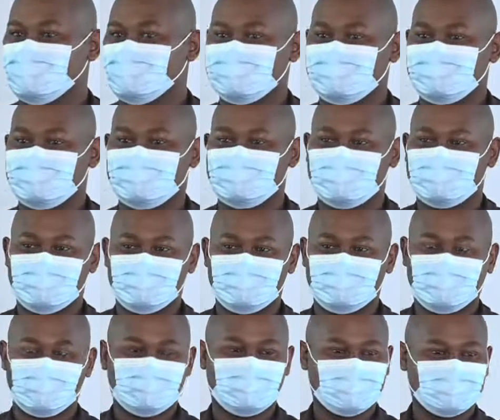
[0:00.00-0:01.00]
from
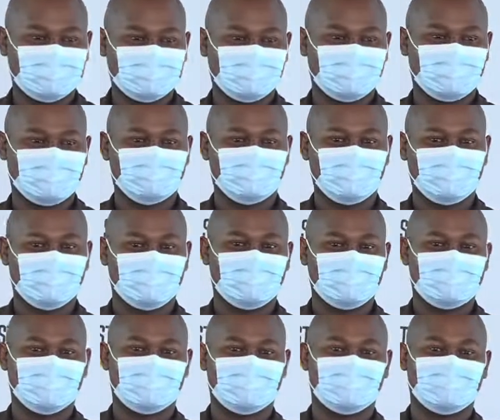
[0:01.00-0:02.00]
members of the
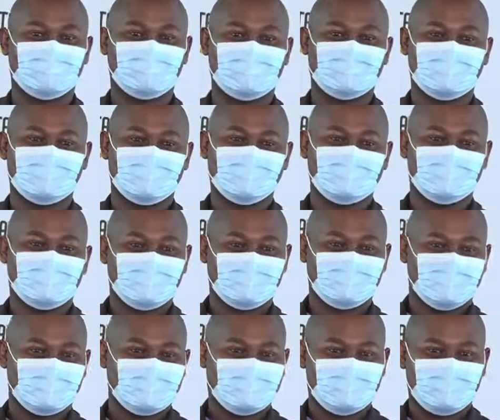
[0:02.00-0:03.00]
media.
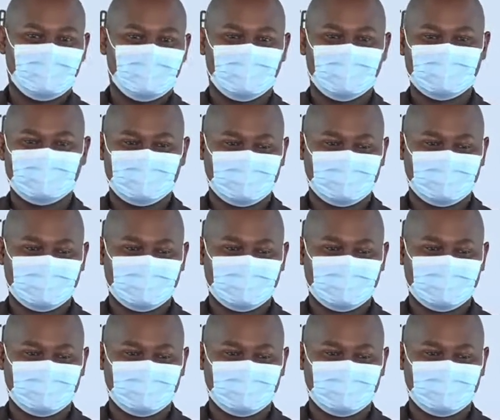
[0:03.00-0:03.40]
Let's